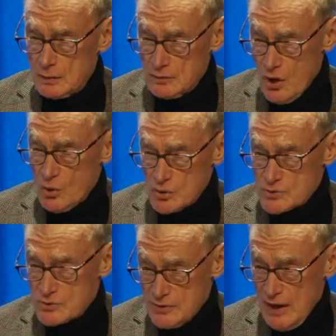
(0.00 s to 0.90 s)
Knowles
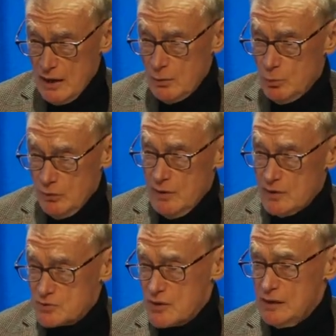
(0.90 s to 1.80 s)
and Della were there
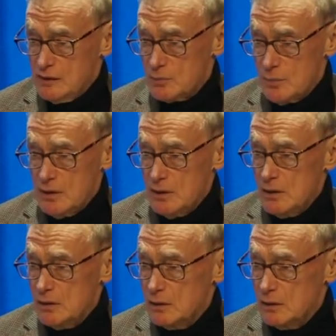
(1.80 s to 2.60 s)
saying to me,